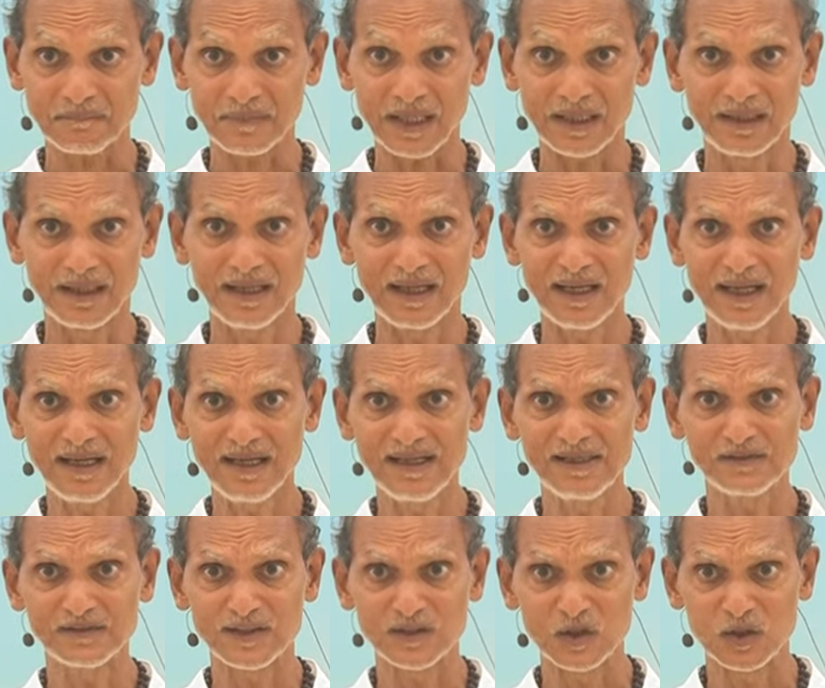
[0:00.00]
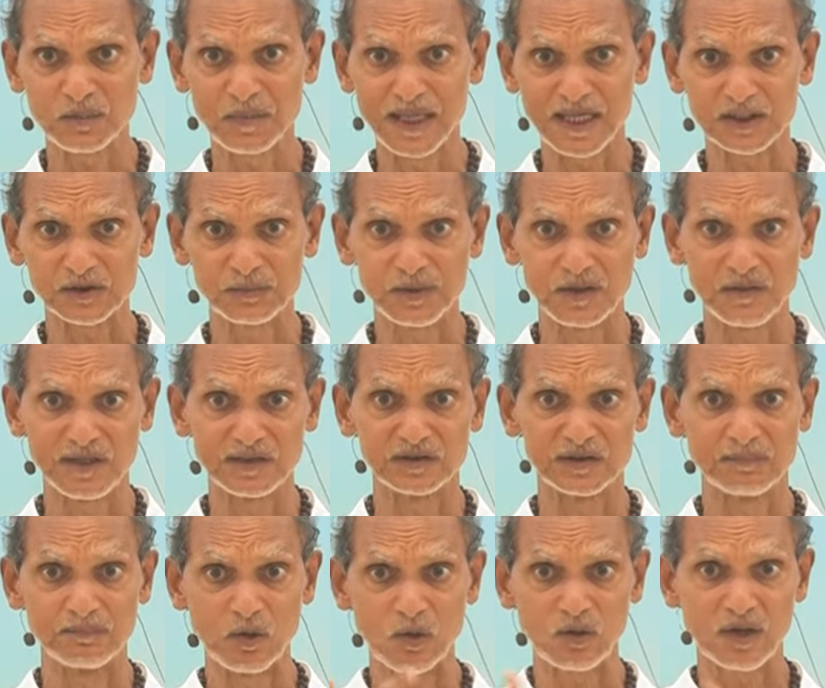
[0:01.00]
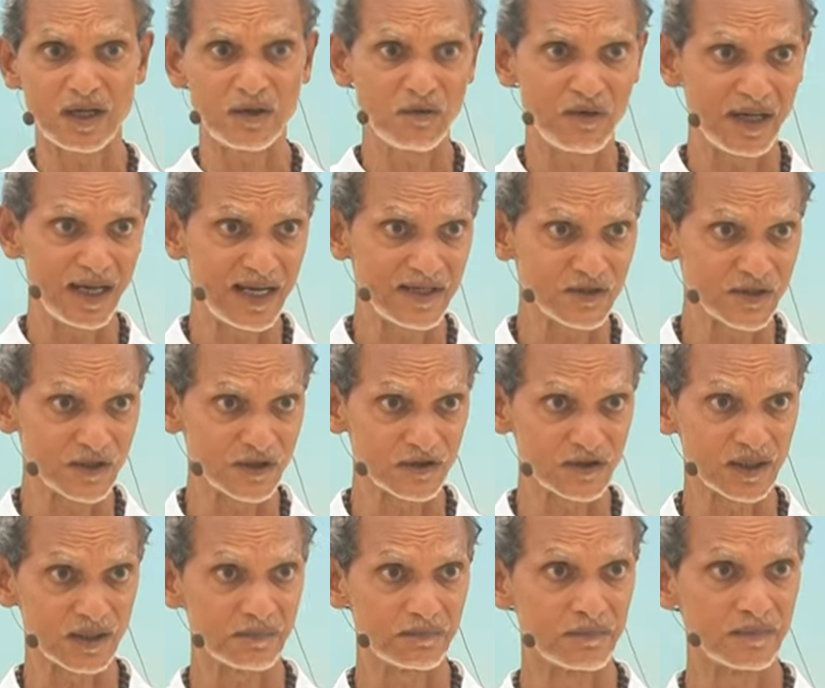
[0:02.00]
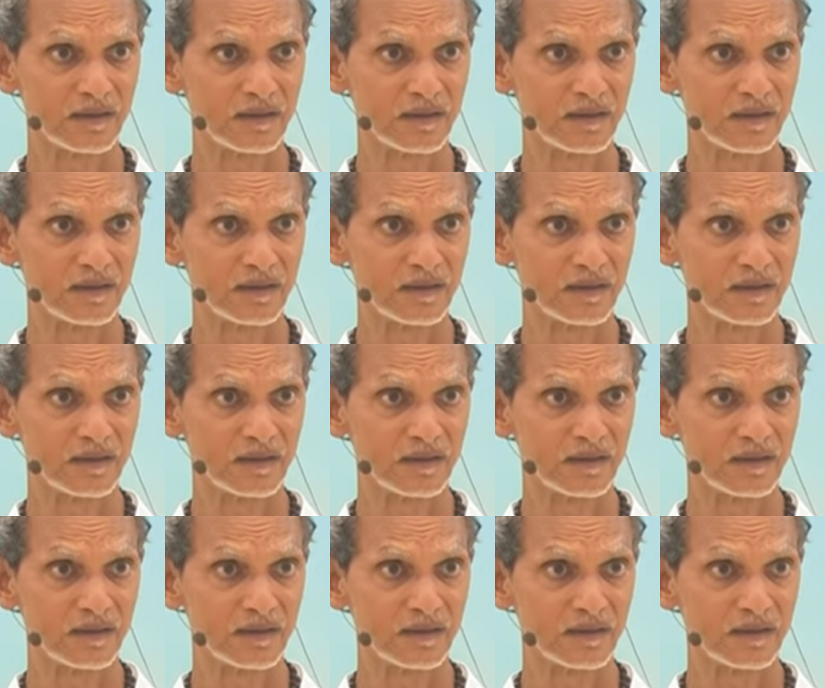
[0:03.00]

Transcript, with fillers: The illness that you may experience, the broken relationship,